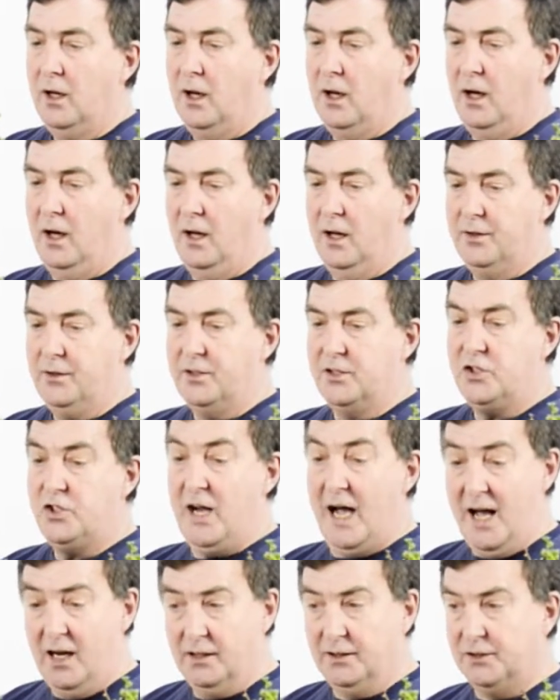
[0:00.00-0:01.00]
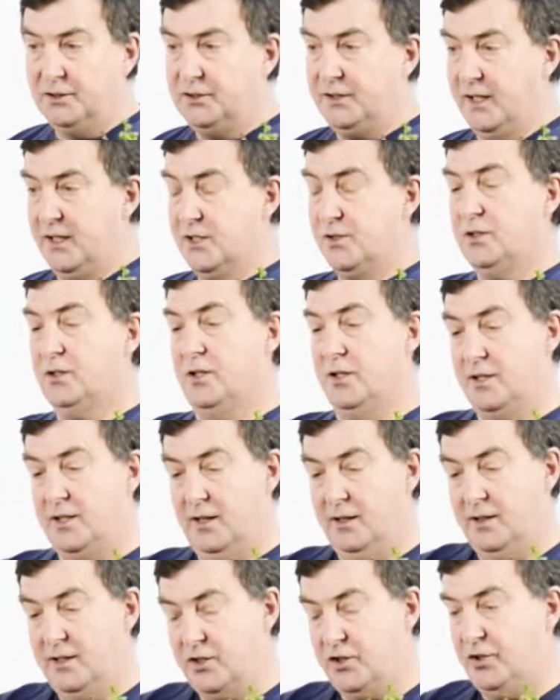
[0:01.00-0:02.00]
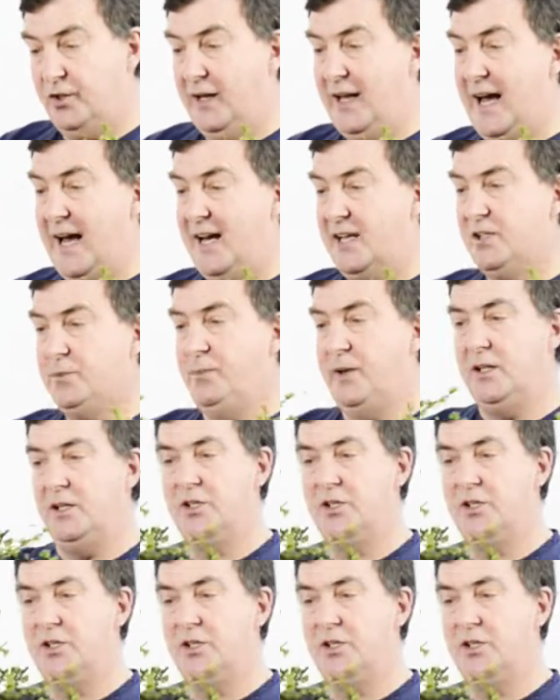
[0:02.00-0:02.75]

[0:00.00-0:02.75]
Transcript: The challenge is, because this tree has been